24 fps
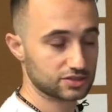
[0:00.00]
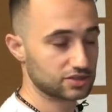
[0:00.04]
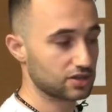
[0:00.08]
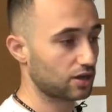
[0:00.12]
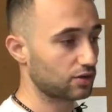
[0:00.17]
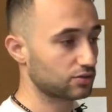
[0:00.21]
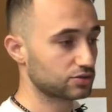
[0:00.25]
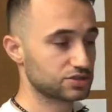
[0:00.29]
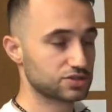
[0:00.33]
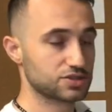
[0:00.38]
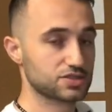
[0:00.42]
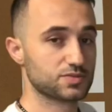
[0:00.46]
So I
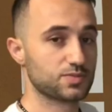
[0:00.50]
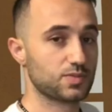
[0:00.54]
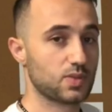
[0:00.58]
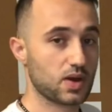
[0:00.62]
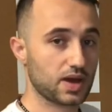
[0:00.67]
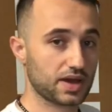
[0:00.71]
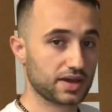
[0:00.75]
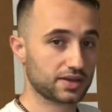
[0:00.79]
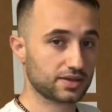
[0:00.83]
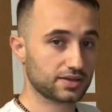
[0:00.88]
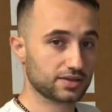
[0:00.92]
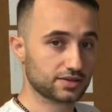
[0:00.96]
was just
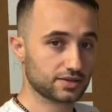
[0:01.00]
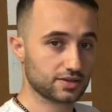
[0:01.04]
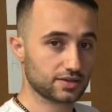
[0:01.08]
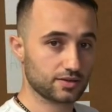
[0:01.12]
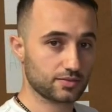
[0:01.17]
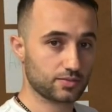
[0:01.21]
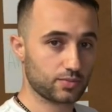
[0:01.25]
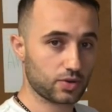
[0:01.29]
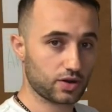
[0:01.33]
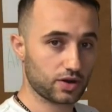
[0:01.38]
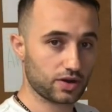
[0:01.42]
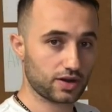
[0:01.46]
buying
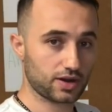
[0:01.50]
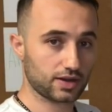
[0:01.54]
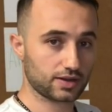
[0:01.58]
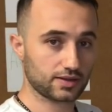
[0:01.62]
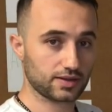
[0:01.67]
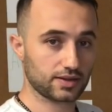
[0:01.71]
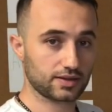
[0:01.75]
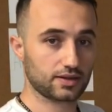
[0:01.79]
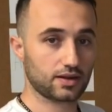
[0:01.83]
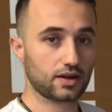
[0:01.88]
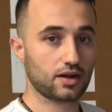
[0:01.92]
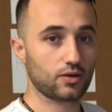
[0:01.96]
product
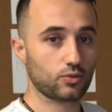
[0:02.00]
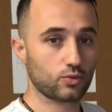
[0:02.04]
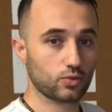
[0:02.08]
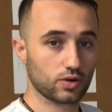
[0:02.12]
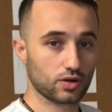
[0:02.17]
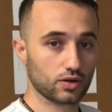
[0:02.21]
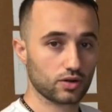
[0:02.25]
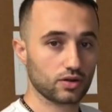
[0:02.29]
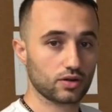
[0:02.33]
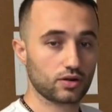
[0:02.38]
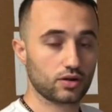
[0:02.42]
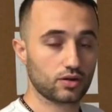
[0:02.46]
that
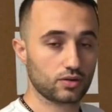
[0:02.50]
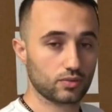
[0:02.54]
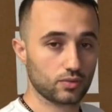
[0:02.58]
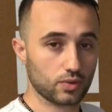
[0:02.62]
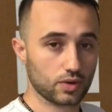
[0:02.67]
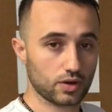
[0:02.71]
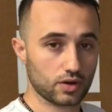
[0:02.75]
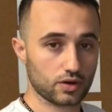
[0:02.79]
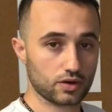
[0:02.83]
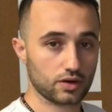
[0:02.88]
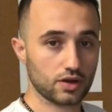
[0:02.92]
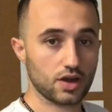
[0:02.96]

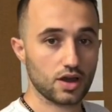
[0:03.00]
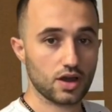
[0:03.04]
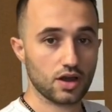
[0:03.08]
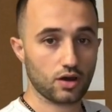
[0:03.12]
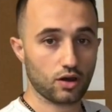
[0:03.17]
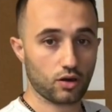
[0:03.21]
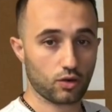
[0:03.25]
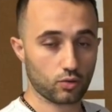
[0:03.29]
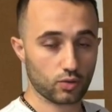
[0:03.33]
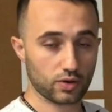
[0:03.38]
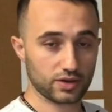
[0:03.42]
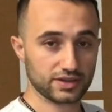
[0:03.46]
were
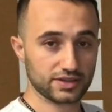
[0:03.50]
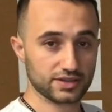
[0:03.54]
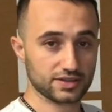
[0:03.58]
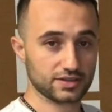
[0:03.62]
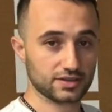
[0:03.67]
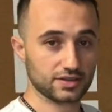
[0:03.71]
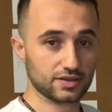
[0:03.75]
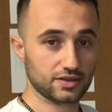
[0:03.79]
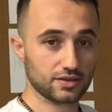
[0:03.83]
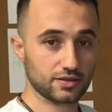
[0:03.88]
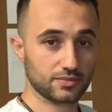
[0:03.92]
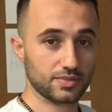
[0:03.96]

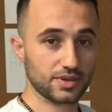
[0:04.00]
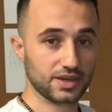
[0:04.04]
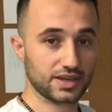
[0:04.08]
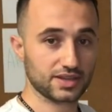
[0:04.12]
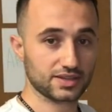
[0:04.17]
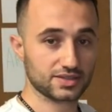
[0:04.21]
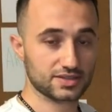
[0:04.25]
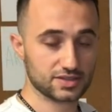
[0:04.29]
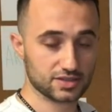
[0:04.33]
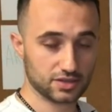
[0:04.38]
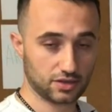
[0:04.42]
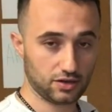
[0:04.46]
already
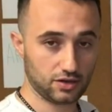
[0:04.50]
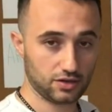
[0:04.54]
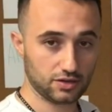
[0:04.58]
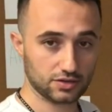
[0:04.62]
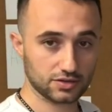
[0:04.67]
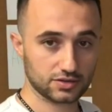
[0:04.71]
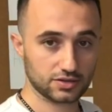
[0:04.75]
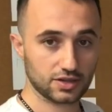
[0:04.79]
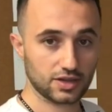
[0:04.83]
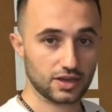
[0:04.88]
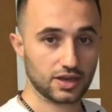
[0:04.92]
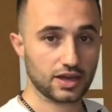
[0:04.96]
being
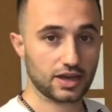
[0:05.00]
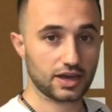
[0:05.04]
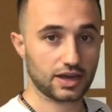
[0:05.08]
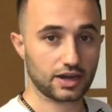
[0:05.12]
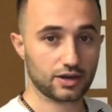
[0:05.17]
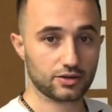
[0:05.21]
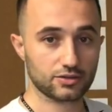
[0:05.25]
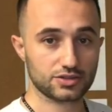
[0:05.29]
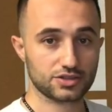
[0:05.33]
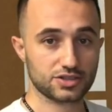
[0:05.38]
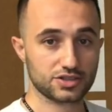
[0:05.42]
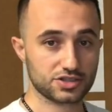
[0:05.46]
sold, and
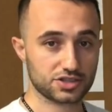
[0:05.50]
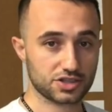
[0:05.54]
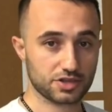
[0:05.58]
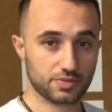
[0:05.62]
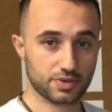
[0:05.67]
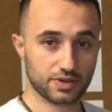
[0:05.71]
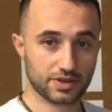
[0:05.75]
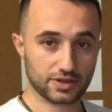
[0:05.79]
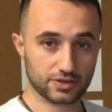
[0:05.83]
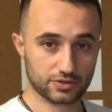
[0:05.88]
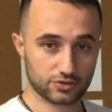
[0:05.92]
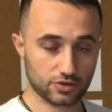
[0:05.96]
I was just
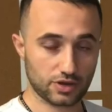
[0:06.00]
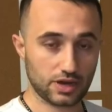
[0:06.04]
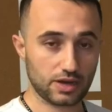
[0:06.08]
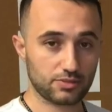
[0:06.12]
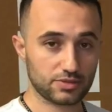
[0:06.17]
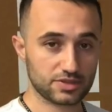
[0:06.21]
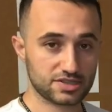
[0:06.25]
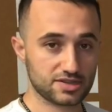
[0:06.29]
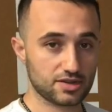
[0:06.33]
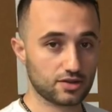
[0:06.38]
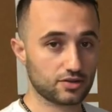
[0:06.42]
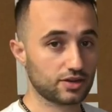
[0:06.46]
shipping it to
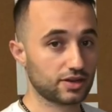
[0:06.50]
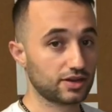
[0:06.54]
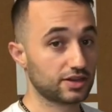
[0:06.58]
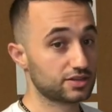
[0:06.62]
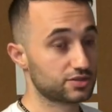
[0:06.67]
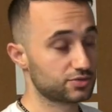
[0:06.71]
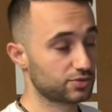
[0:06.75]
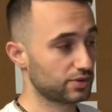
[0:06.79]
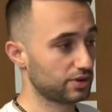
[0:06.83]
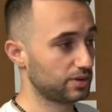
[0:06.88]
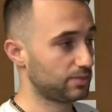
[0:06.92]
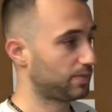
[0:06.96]
Amazon, and
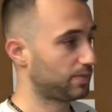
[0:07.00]
it's really